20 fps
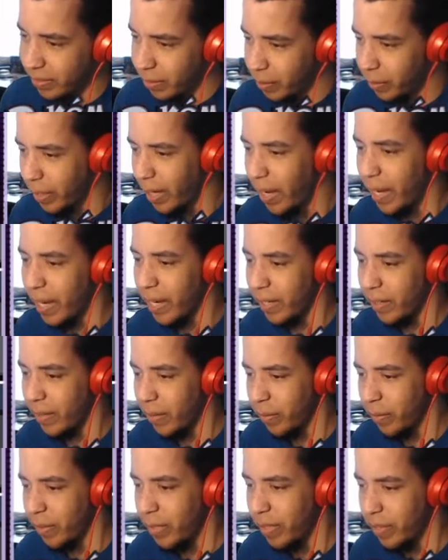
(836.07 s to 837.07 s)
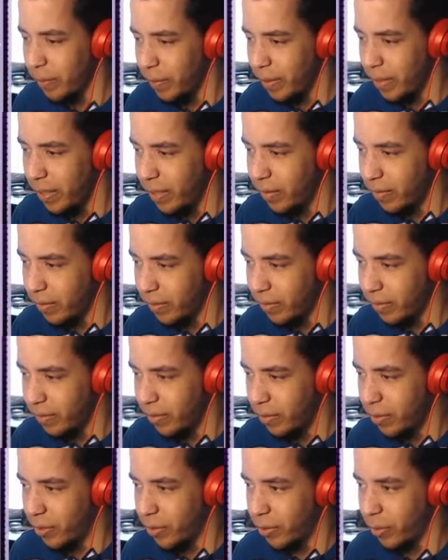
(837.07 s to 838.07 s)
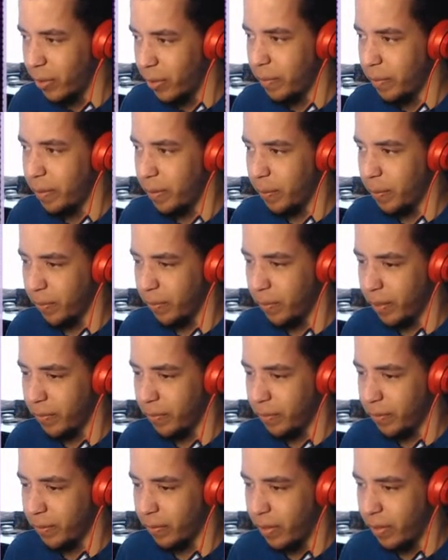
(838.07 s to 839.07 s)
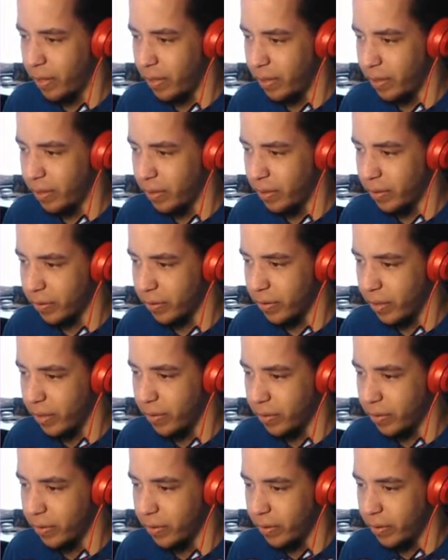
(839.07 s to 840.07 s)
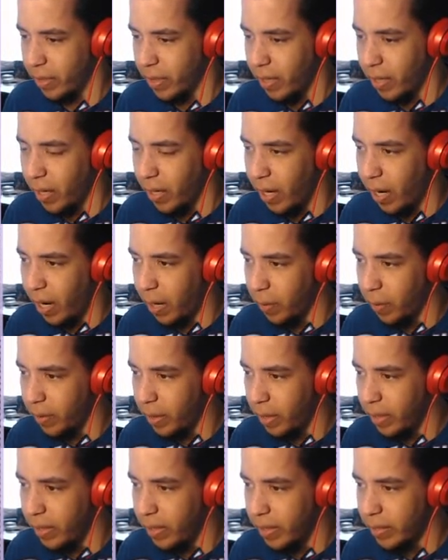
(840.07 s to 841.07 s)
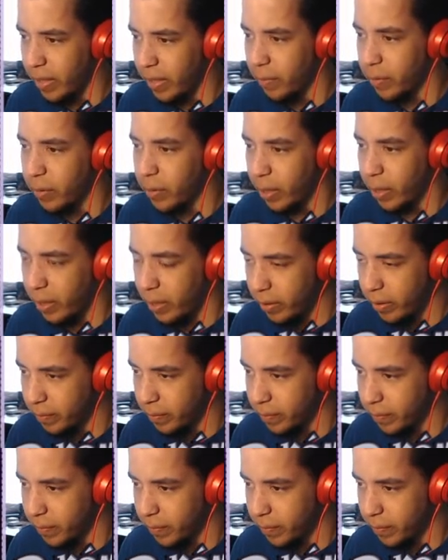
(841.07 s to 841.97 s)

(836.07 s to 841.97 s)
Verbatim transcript: Okay, you don't need to be destroying people left and right. All right, well now he's level 30.